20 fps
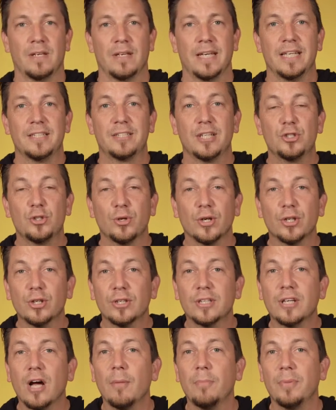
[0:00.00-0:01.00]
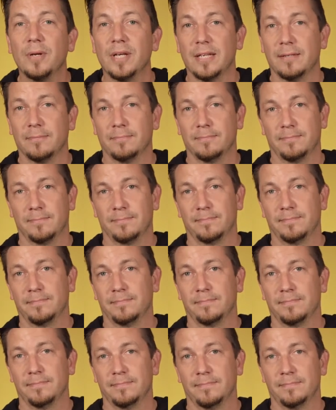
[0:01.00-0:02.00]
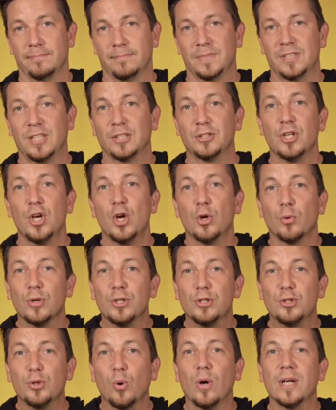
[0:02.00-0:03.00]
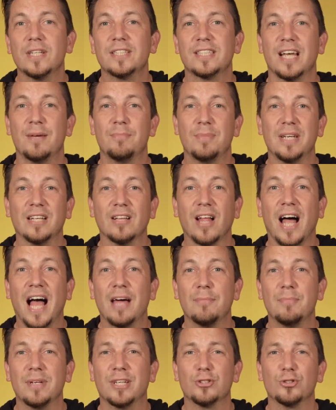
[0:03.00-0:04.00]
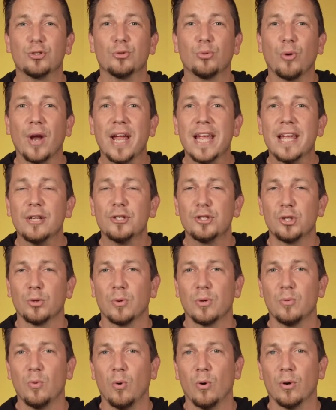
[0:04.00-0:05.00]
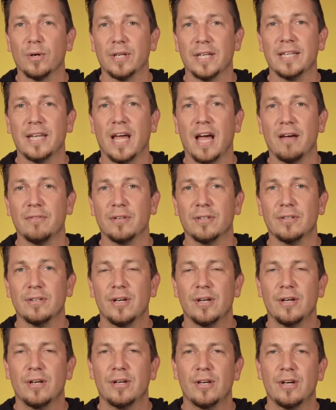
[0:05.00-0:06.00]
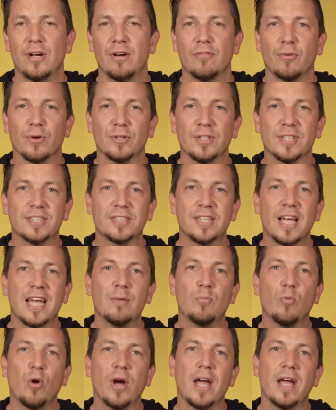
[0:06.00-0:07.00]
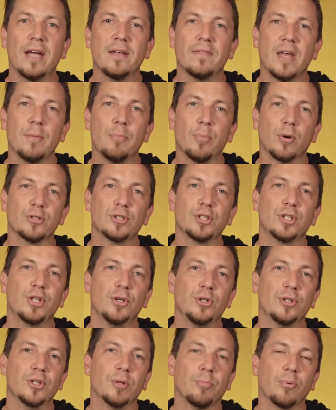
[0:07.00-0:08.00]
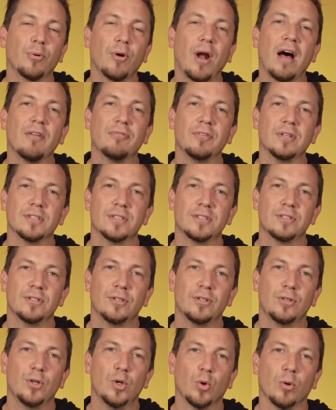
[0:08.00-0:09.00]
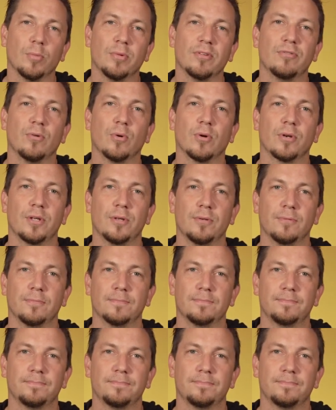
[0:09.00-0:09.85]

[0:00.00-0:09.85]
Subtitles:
He says you're in good company. He says, rejoice and be glad, because great is your reward in heaven. For in the same way they persecuted the prophets who were before you.